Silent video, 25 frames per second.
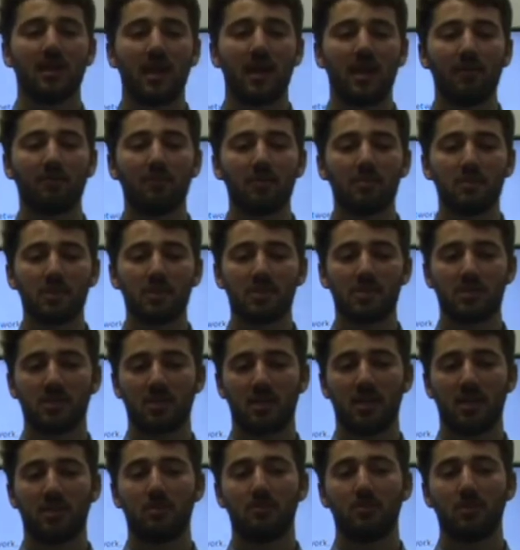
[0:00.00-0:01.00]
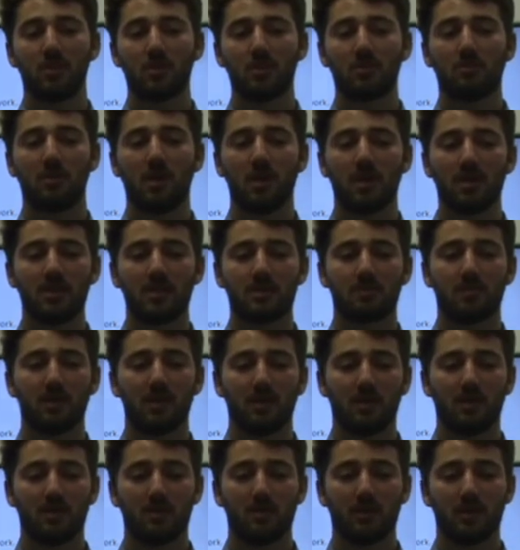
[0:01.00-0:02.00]
Every machine which mines
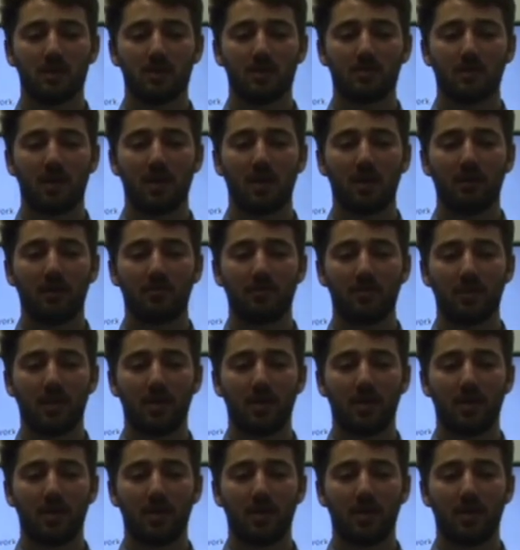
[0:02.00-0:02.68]
Bitcoin is part of a